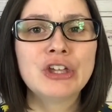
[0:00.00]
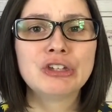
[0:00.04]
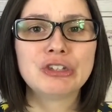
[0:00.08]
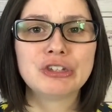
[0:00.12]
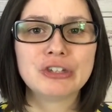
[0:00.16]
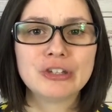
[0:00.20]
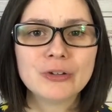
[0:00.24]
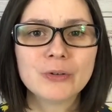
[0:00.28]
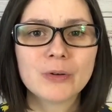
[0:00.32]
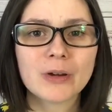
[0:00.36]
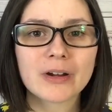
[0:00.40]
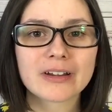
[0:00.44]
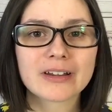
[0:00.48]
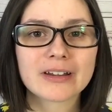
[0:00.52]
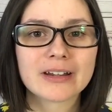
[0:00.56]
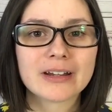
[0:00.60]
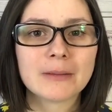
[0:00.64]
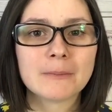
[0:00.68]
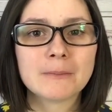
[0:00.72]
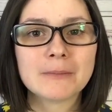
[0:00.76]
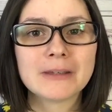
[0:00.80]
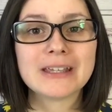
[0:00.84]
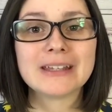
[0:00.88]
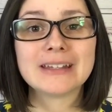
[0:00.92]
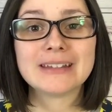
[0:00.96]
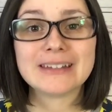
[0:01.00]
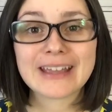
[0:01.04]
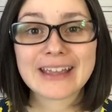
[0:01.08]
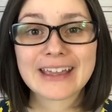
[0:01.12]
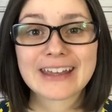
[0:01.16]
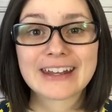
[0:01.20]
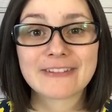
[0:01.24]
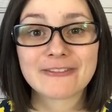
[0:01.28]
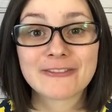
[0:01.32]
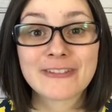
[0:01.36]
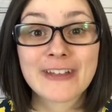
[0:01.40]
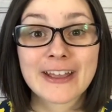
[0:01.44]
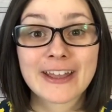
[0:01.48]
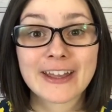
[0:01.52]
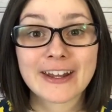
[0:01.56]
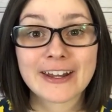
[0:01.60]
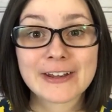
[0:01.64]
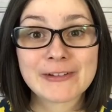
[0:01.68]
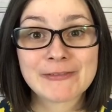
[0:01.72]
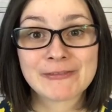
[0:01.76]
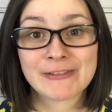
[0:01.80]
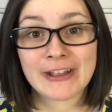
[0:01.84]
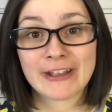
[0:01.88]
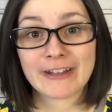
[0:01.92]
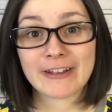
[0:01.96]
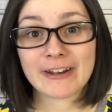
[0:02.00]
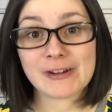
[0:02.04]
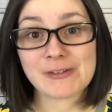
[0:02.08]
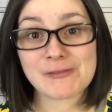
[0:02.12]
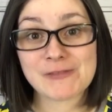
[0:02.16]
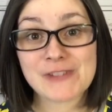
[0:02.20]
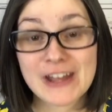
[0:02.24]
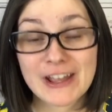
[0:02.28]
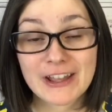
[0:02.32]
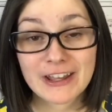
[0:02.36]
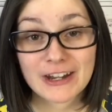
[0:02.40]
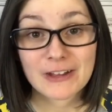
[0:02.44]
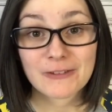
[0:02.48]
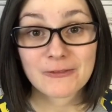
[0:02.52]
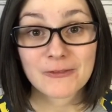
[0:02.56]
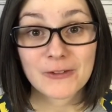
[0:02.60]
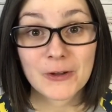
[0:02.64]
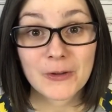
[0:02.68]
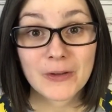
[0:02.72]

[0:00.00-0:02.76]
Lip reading: You are going to be negative, negative, negative, negative.